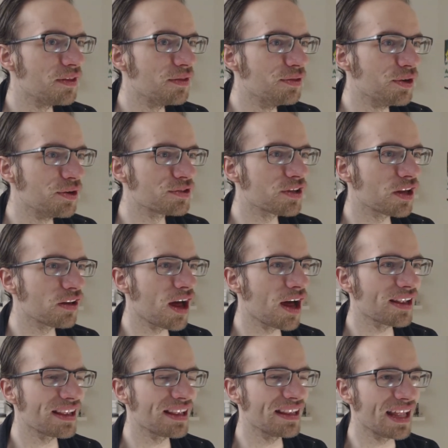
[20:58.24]
There's a
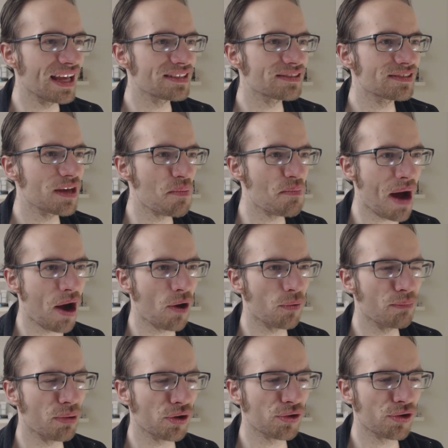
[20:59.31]
lot less
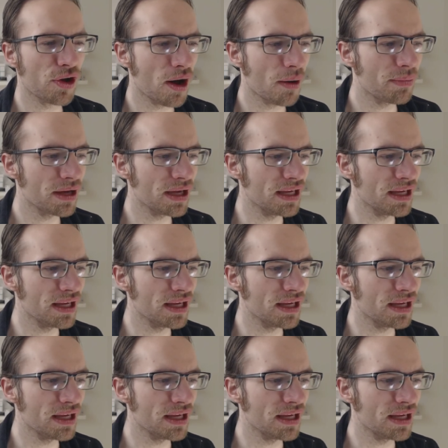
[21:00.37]
about Buttercup